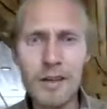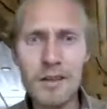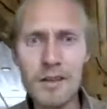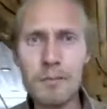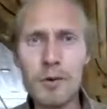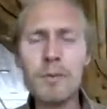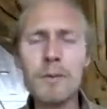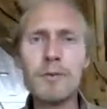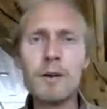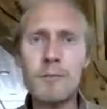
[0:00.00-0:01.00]
the
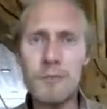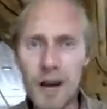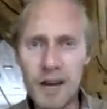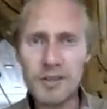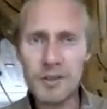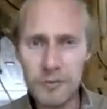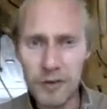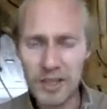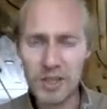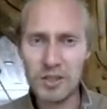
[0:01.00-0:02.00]
problems of fast
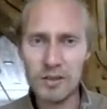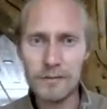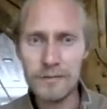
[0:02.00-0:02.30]
fashion.